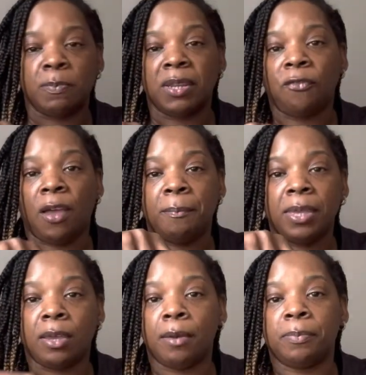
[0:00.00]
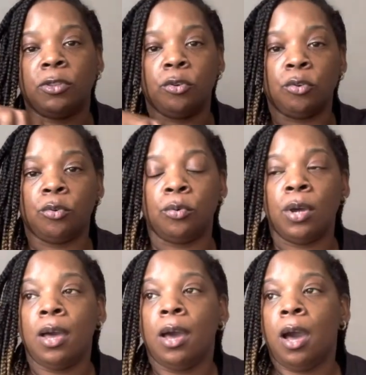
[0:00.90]
But if I pick up through
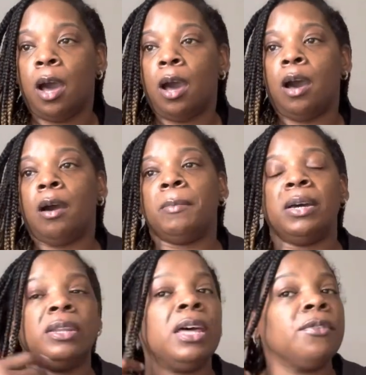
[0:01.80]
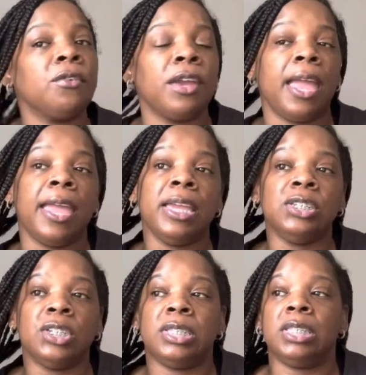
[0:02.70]
another
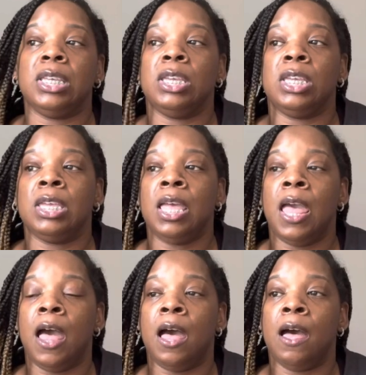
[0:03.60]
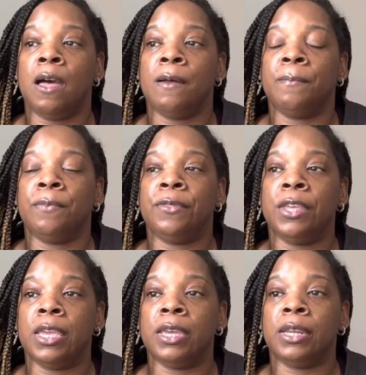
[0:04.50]
agency,
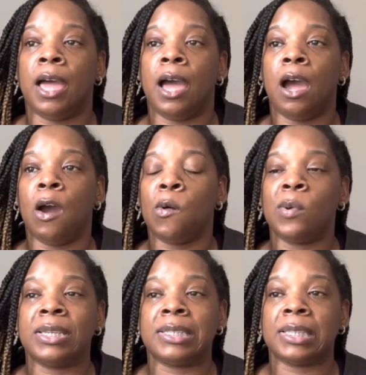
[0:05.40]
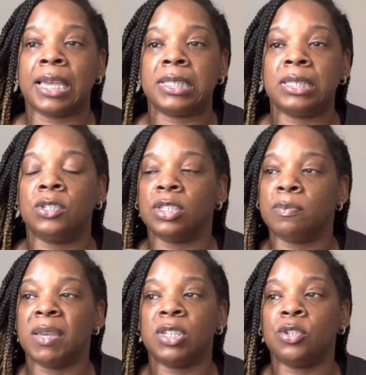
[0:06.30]
then I always like to just
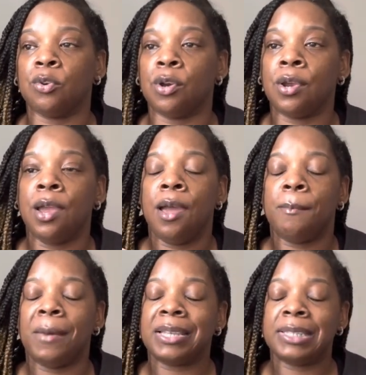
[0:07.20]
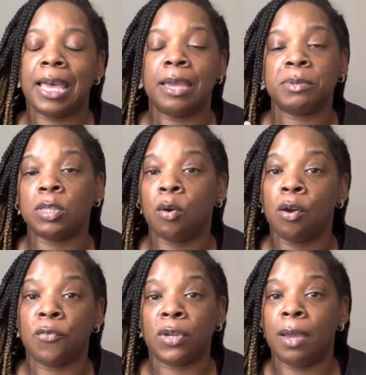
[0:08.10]
make sure my times don't
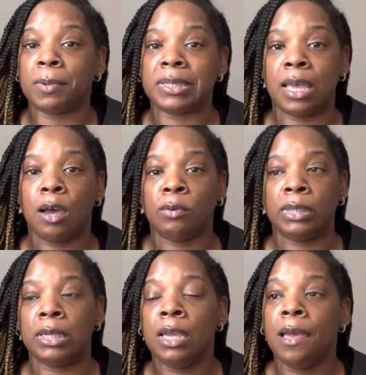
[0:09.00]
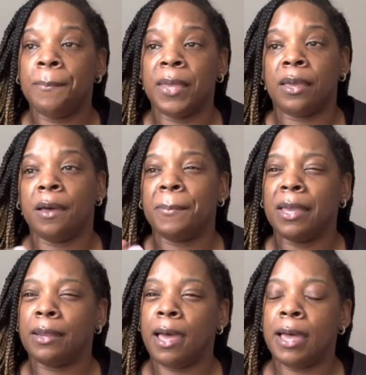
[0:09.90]
overlap, because I only pick up
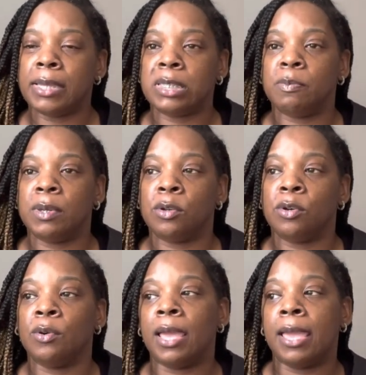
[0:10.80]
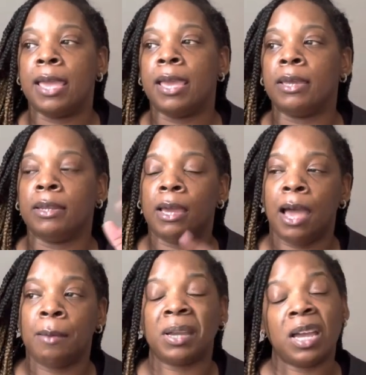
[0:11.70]
at a hospital and
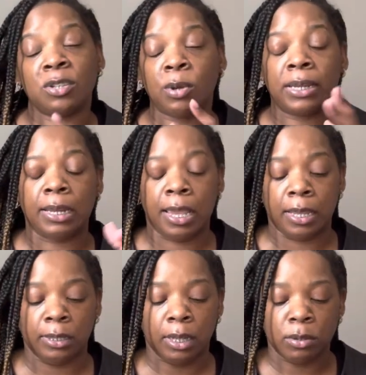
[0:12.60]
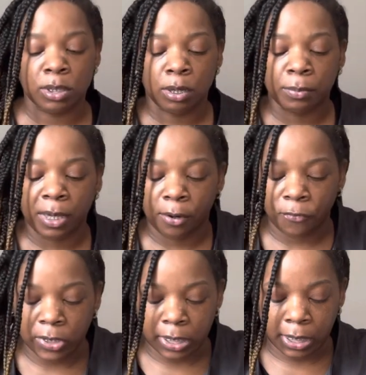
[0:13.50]
I'm contracted at a long-term care
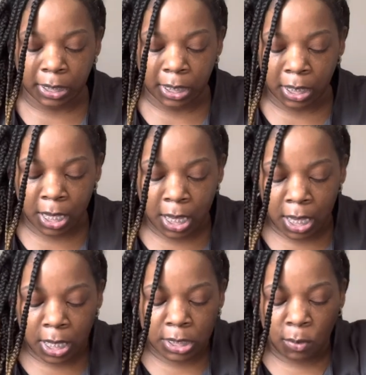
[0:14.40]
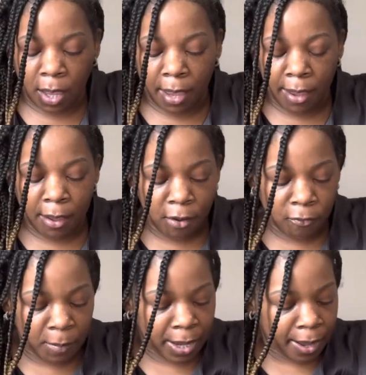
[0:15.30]
facility. So I have
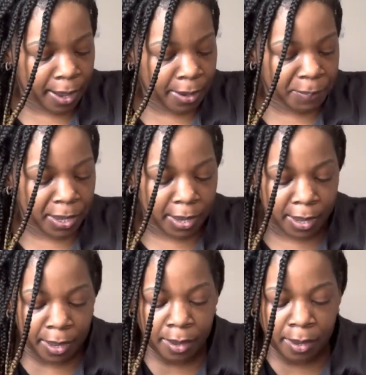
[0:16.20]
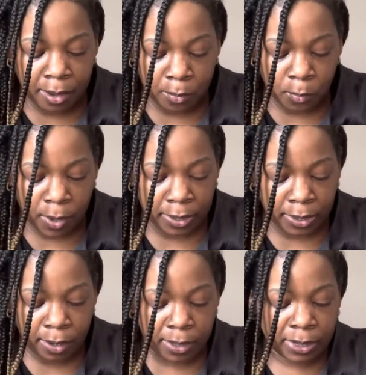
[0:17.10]
my iPad right
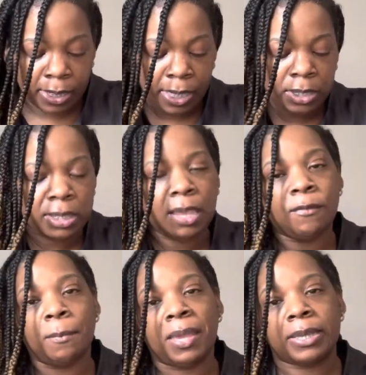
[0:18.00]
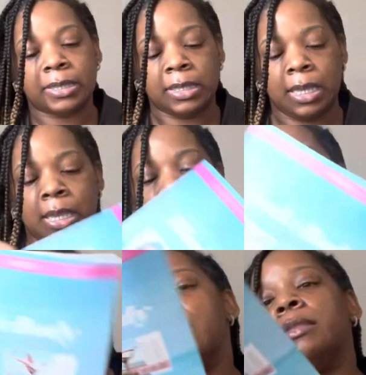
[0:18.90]
there, and then I just have a magazine
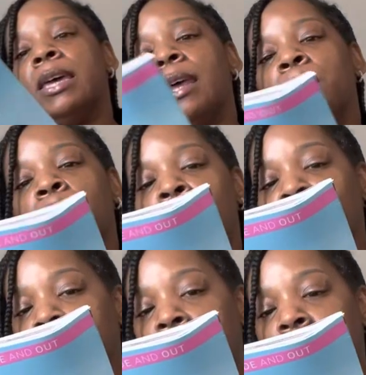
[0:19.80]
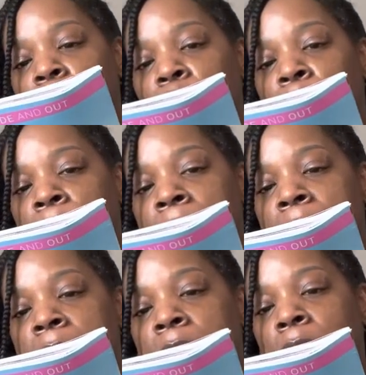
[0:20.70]
that I'm currently enjoying.
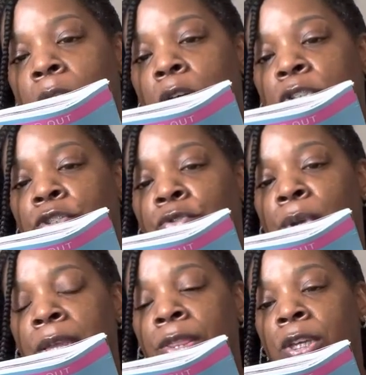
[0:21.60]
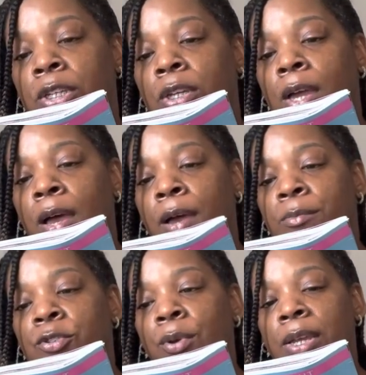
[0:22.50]
It's called Strength,
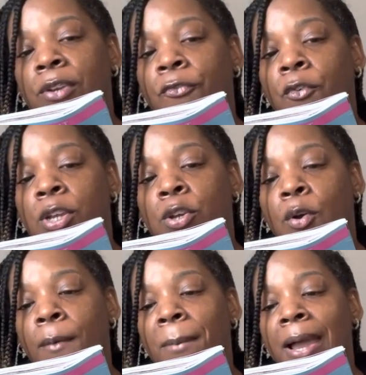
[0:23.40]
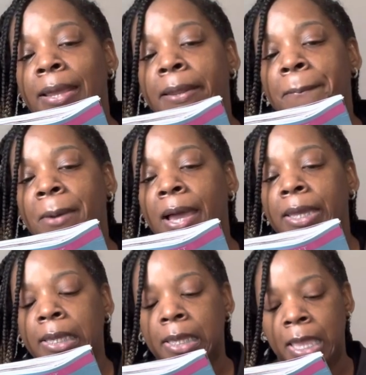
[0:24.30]
Training for Your Mind and
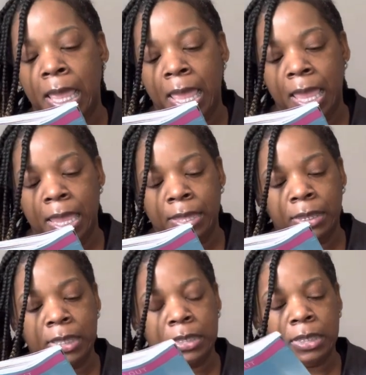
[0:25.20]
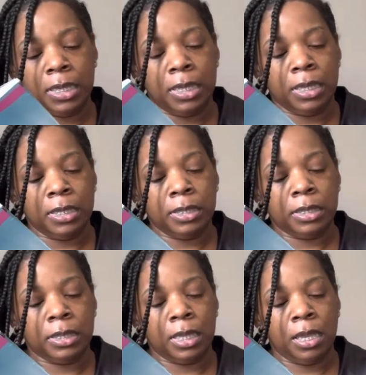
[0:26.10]
Body, and this is
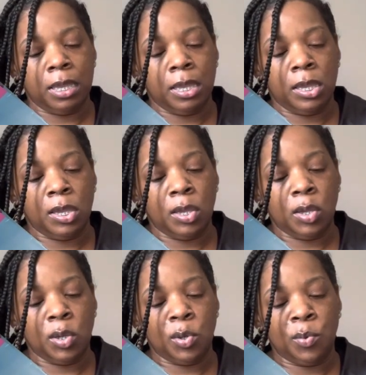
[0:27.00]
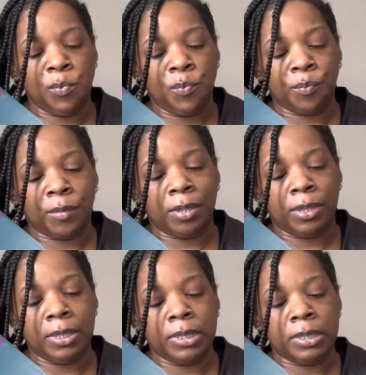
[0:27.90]
the, I
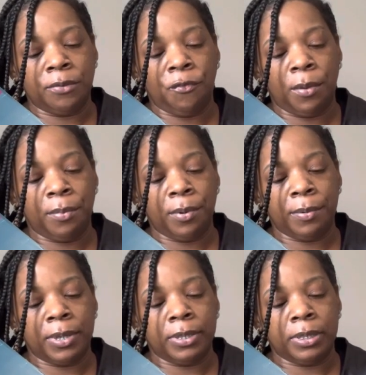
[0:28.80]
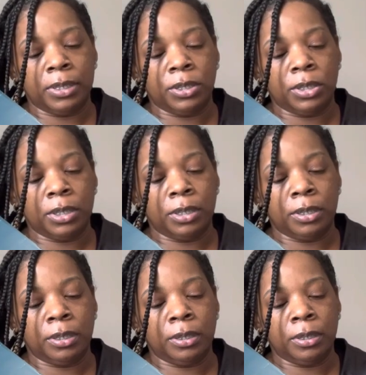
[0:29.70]
think this is the February edition.